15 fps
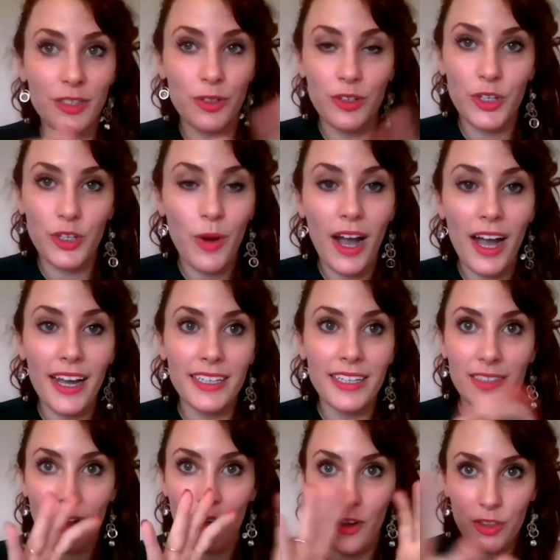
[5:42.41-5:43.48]
or
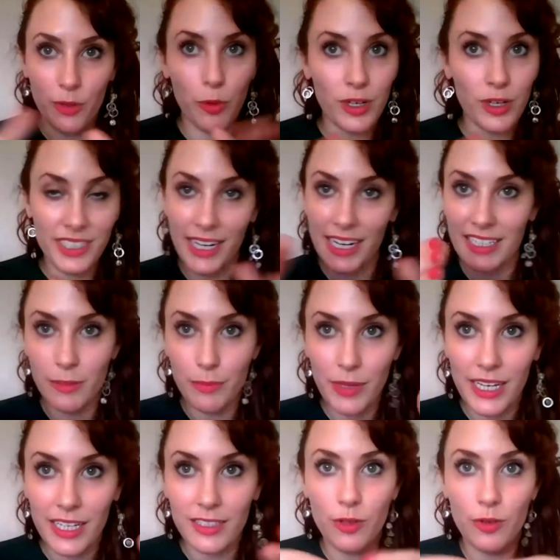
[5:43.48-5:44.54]
UIs on the ports they need to
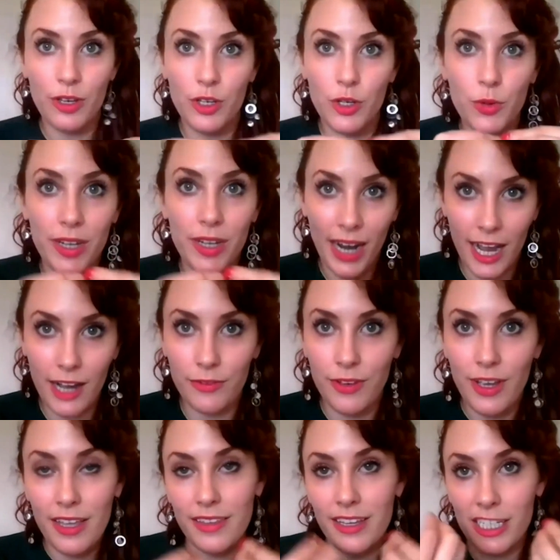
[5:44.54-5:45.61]
be, so that you can have
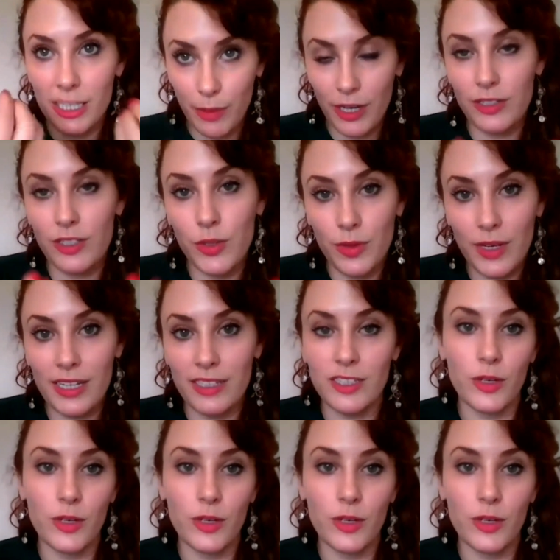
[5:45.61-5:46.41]
the experience you need.